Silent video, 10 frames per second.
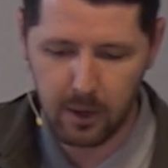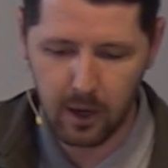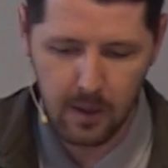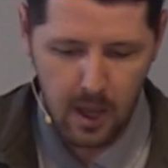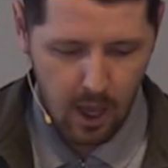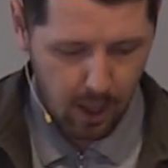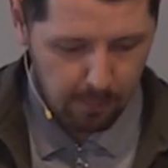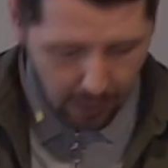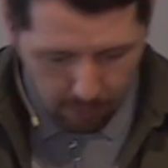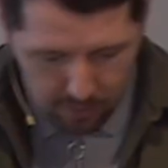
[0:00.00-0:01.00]
beard uh,
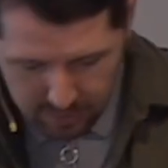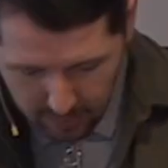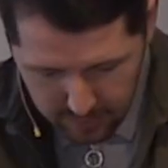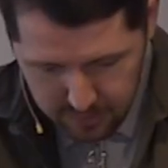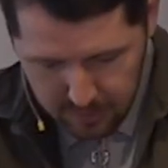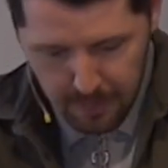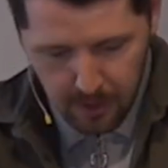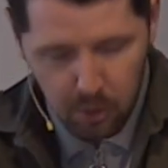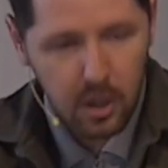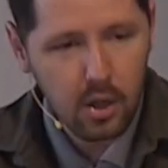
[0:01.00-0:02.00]
but i will say this
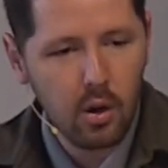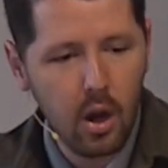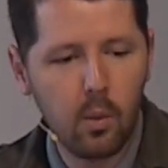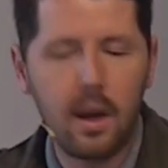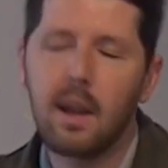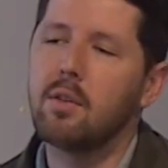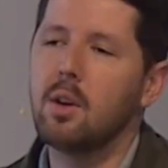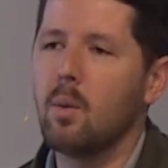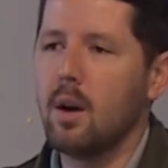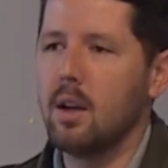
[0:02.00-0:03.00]
you can grow whatever you
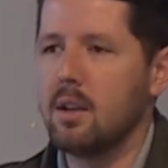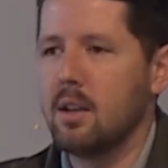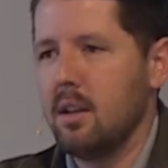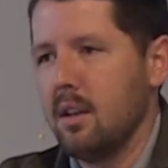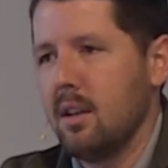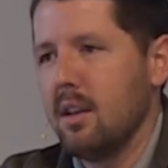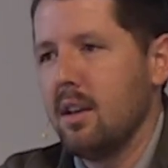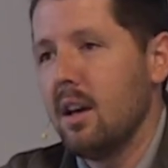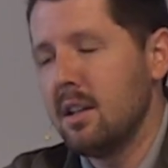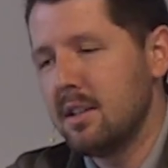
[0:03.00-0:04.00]
want
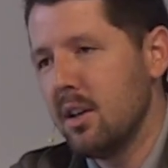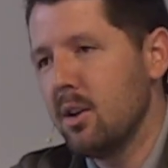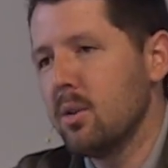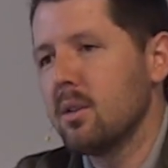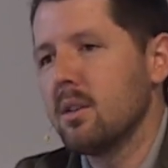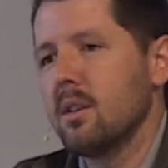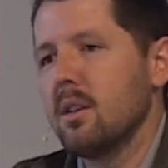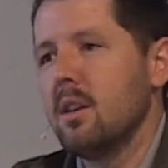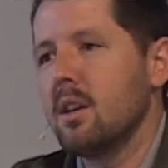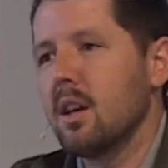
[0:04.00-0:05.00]
until
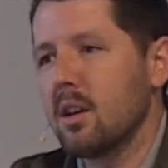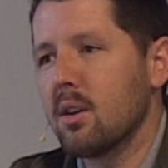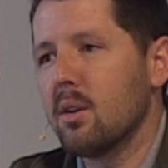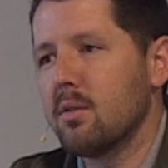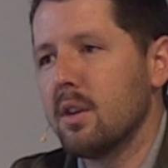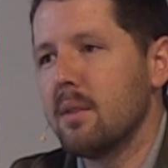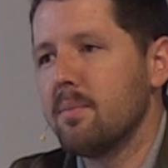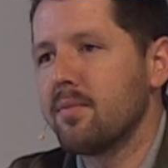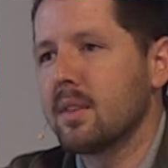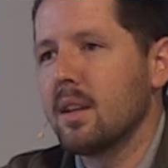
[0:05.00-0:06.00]
you get a girlfriend
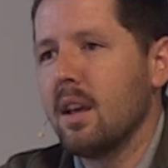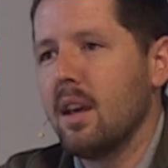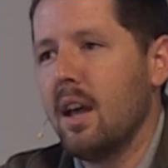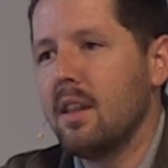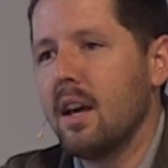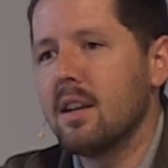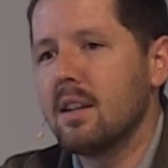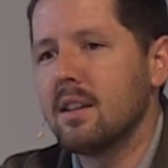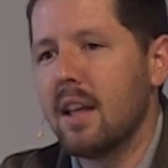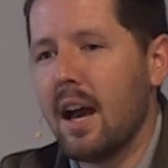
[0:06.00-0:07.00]
and then
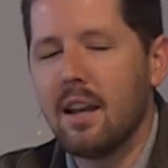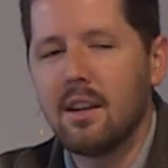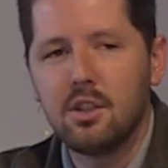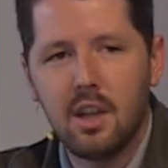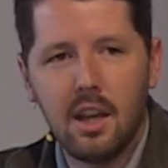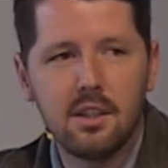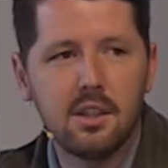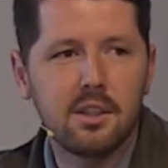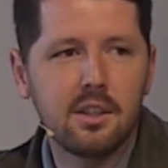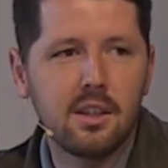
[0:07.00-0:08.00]
that
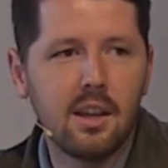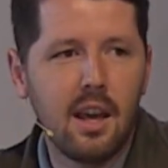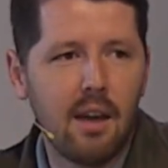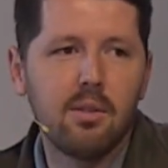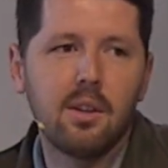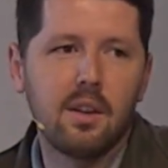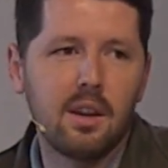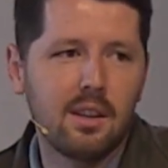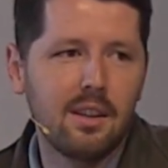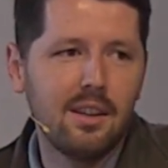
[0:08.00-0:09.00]
changes everything
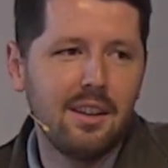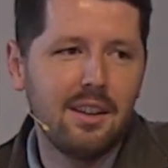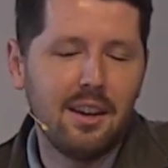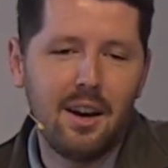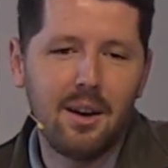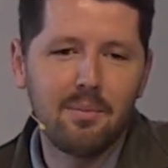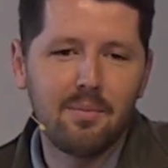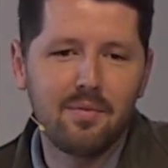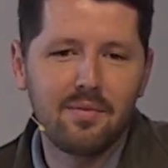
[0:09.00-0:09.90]
um,